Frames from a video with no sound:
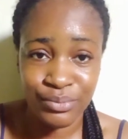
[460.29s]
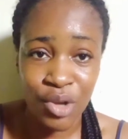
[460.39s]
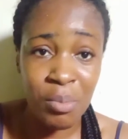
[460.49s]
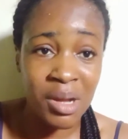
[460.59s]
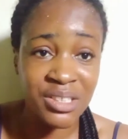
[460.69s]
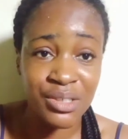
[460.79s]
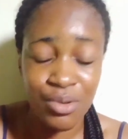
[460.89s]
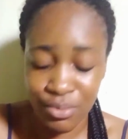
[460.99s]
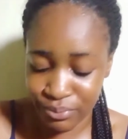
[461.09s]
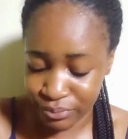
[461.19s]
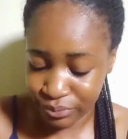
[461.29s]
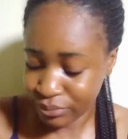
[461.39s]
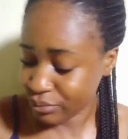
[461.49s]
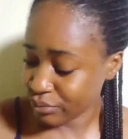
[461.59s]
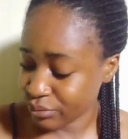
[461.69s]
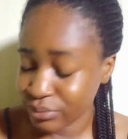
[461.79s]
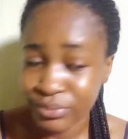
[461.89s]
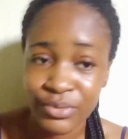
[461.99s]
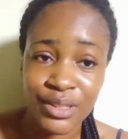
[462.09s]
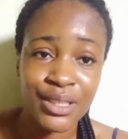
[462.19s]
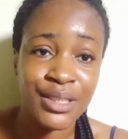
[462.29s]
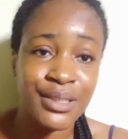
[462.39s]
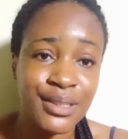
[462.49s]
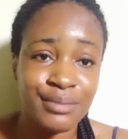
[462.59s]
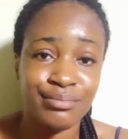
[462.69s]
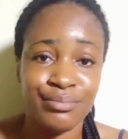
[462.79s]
What about Jigo? See it.